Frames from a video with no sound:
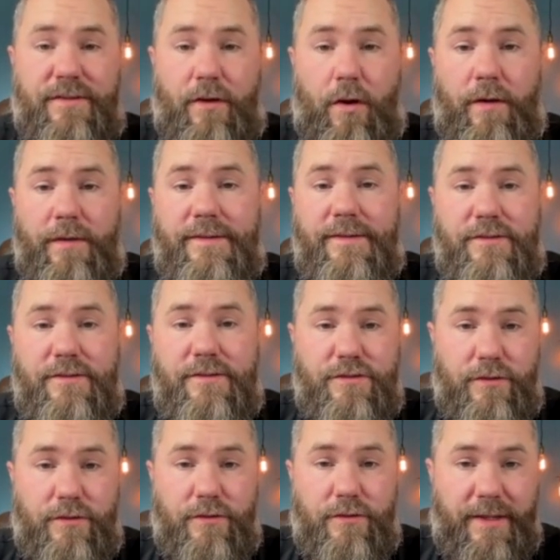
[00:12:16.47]
All the sections
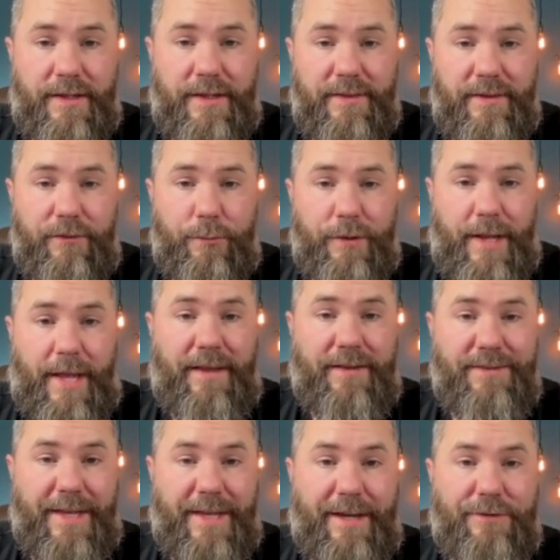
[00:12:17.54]
should look like this, where it has
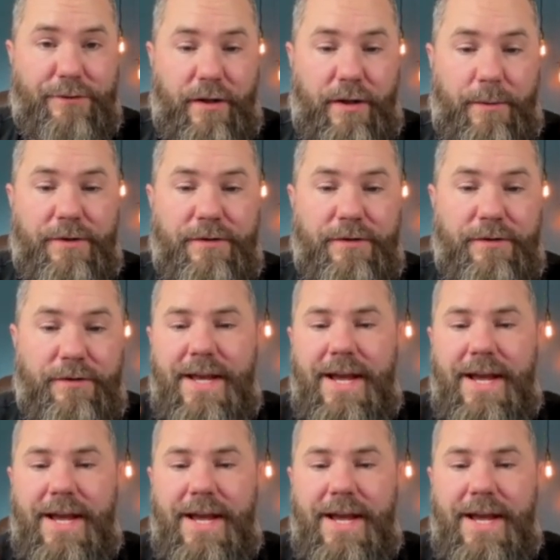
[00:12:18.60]
the actual numbers.